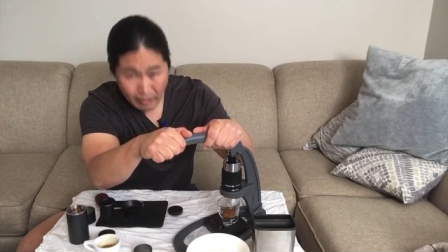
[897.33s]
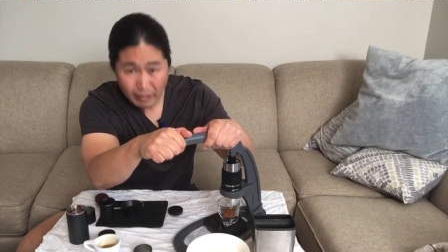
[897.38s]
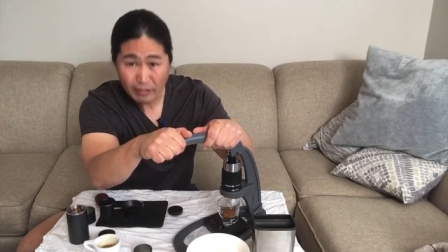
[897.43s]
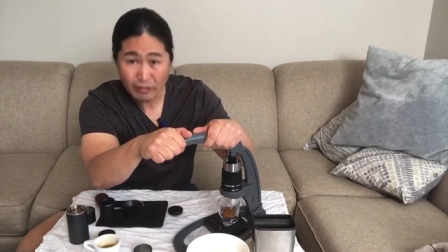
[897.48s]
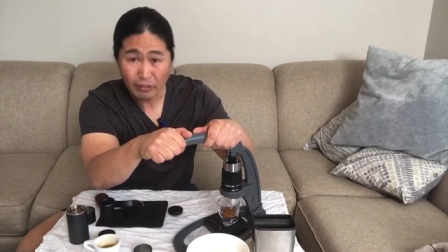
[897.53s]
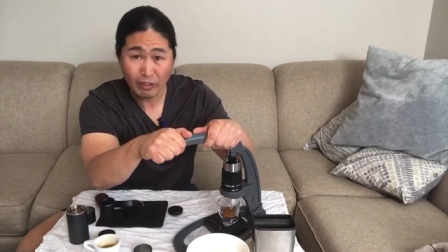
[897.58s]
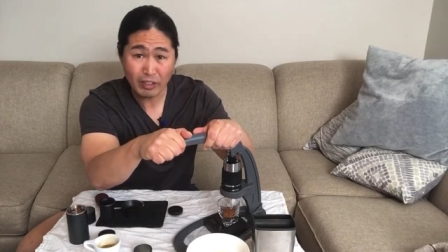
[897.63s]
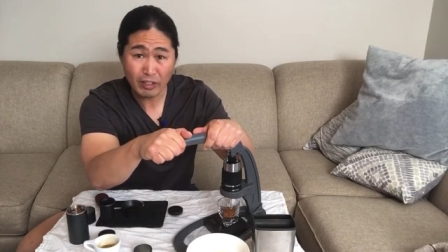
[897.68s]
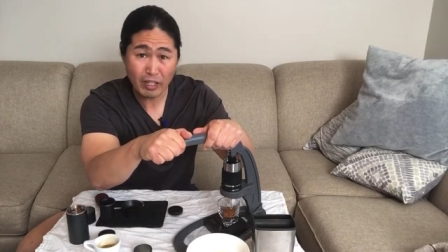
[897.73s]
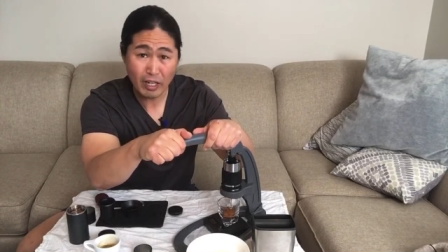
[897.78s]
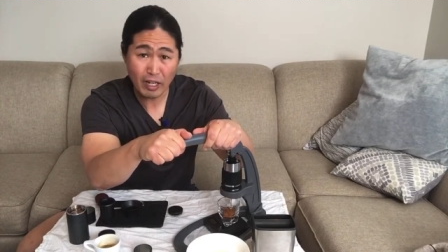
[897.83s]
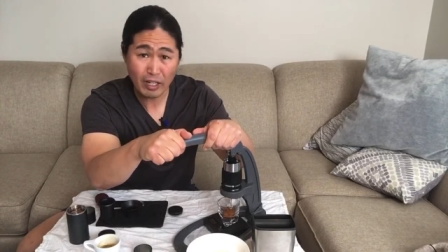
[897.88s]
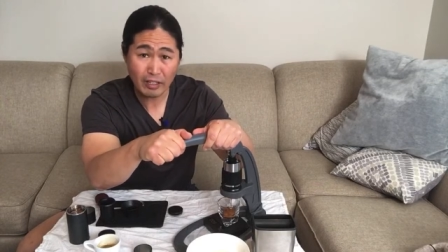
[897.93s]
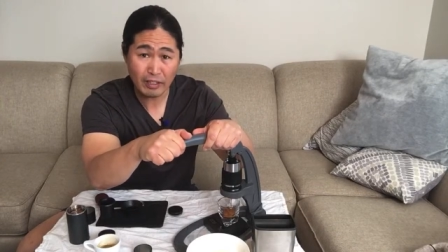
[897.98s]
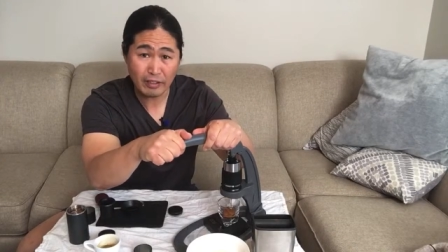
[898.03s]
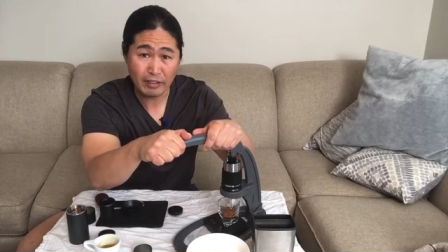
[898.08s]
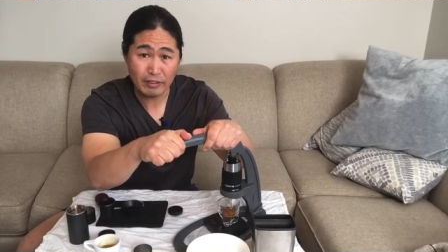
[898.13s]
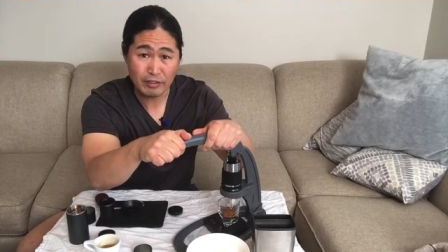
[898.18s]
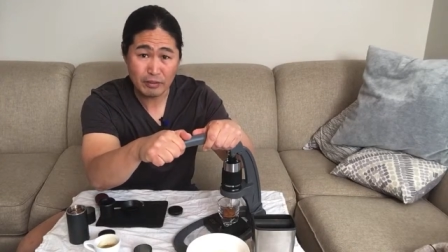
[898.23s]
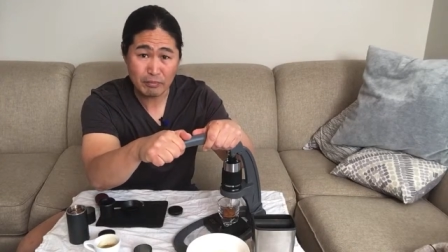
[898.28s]
The
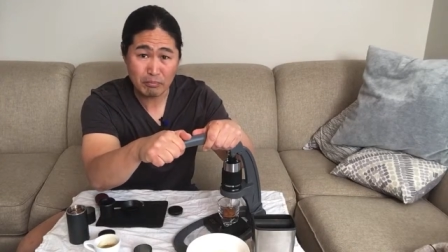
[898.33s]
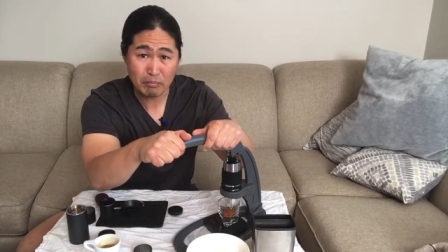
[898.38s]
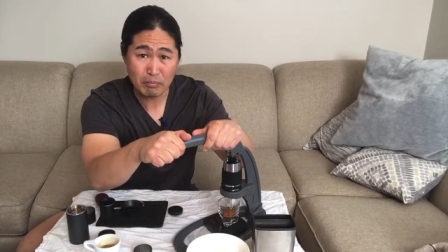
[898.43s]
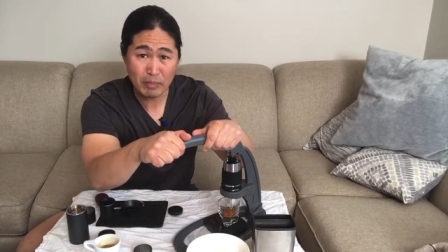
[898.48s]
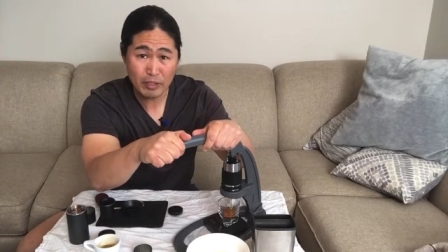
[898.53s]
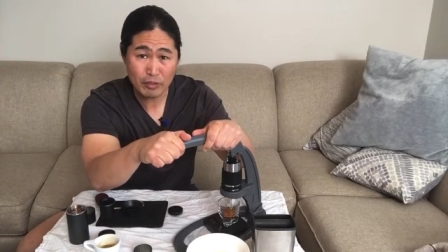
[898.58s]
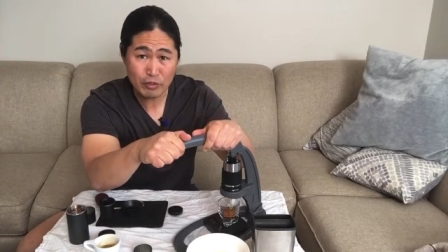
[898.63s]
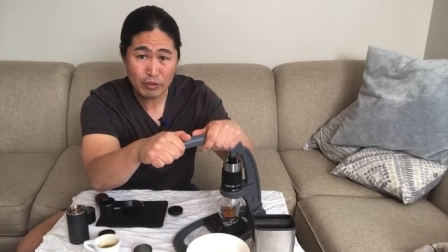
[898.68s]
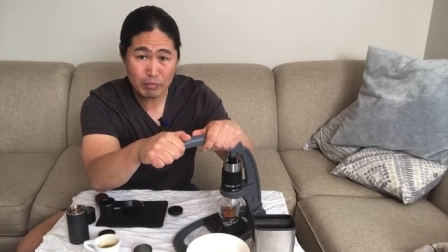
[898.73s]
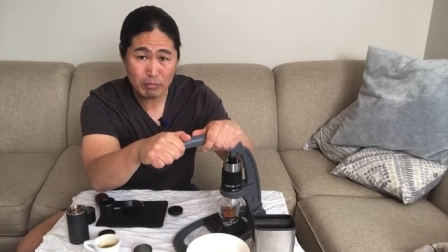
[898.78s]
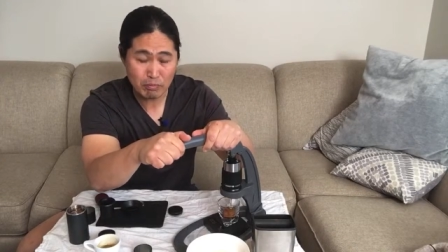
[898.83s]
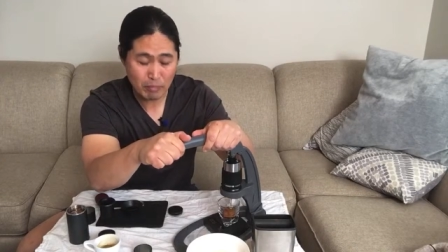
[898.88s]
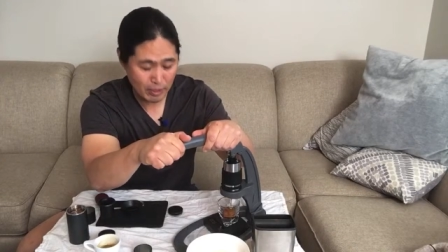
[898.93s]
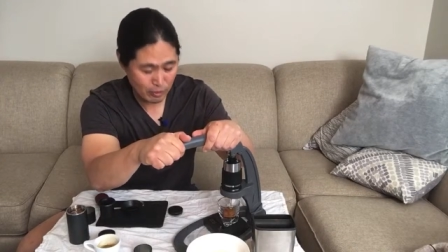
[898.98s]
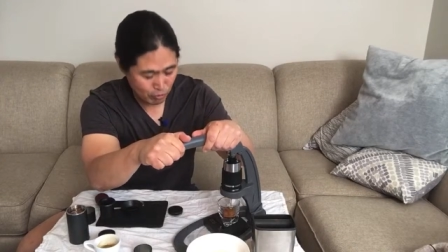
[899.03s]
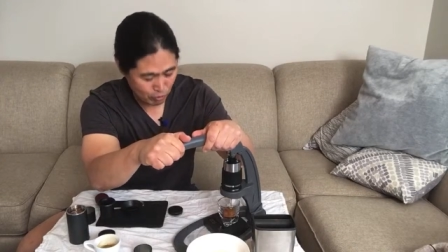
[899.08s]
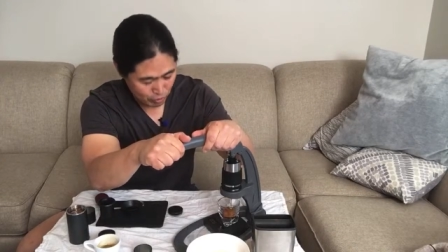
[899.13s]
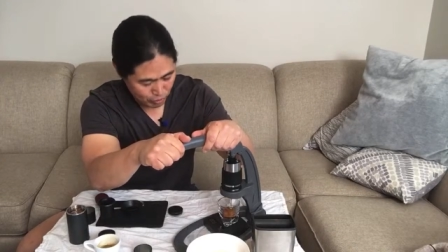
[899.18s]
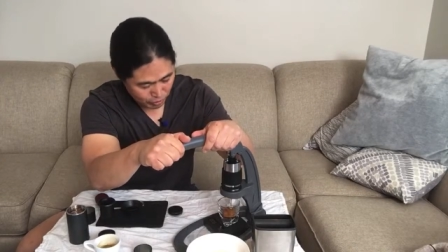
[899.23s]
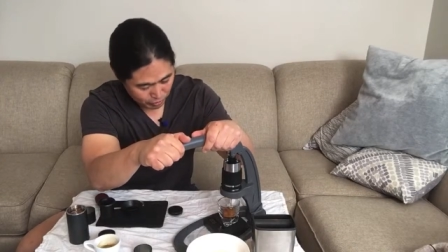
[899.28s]
color is much,
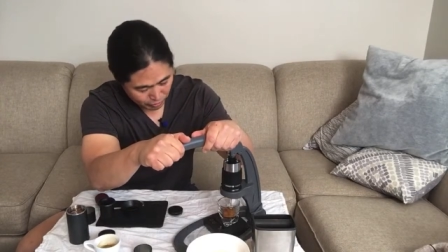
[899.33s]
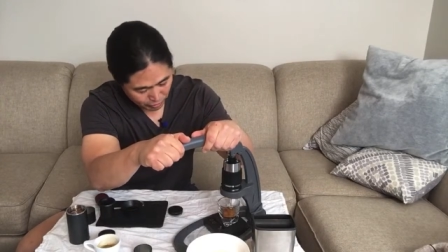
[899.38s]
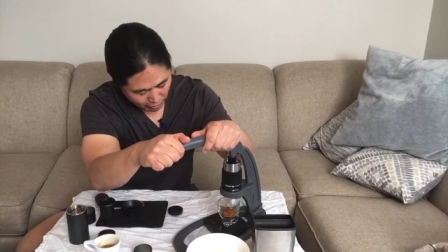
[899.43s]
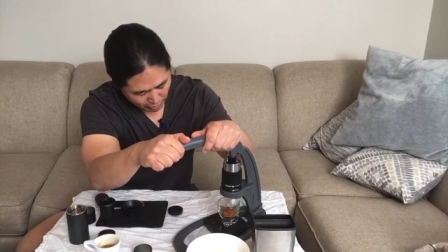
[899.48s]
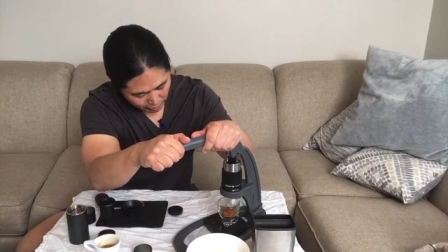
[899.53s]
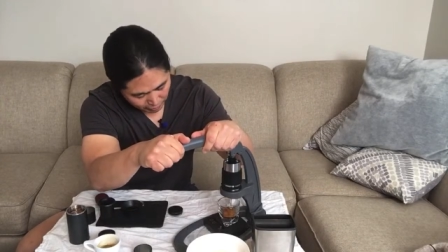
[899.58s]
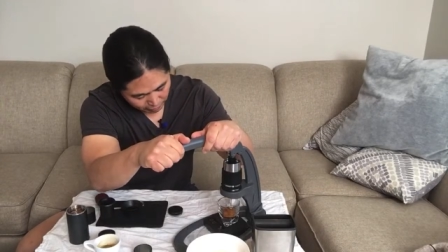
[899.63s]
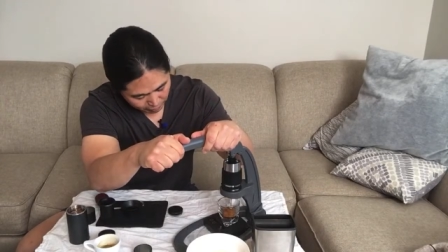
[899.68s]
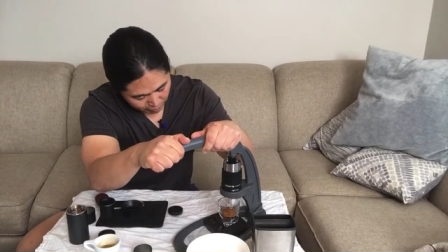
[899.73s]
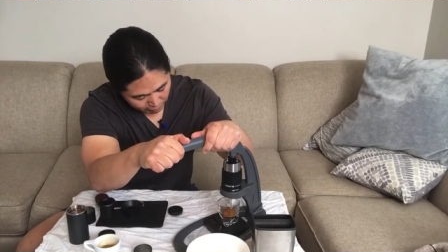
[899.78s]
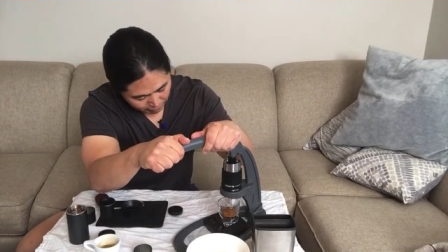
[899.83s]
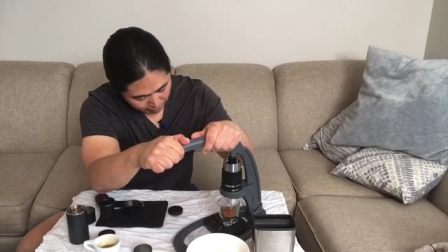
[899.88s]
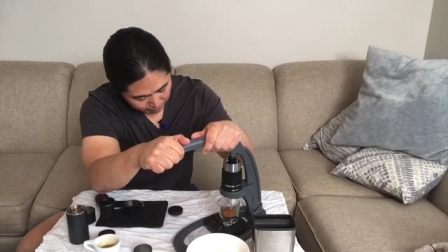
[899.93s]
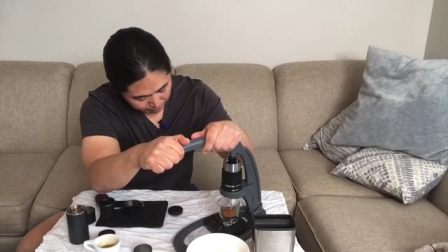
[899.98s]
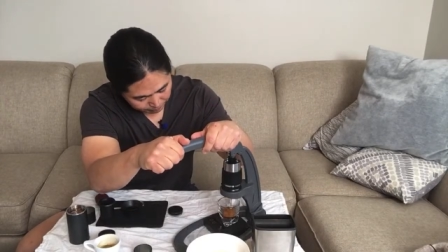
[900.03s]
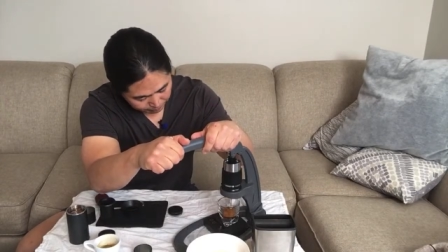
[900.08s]
much darker.